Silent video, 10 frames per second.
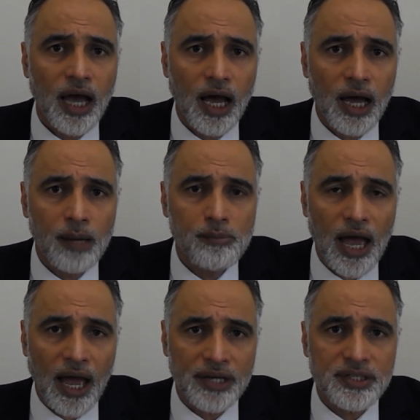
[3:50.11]

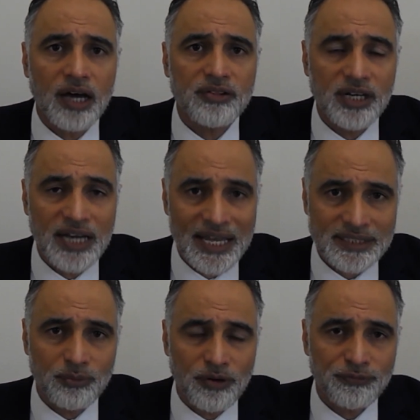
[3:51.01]
and other
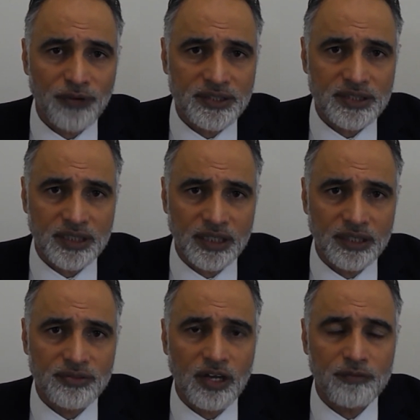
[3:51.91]
lesser
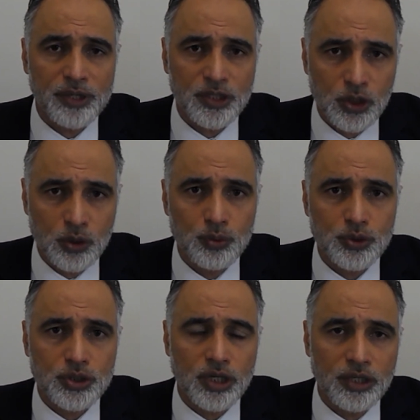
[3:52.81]
offences have been
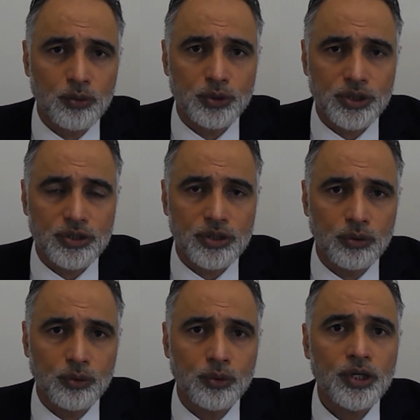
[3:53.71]
used in order
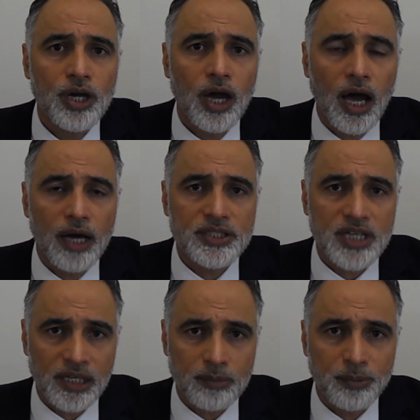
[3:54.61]
to
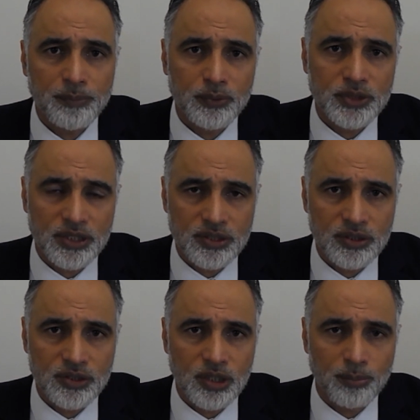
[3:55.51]
take people's
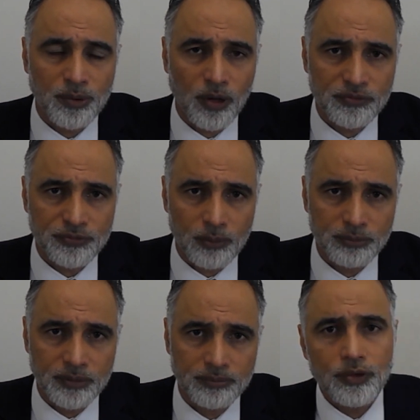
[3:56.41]
citizenship away from
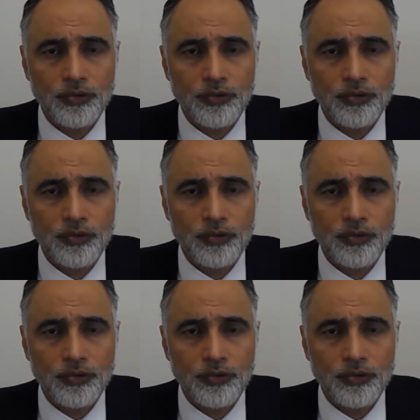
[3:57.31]
them.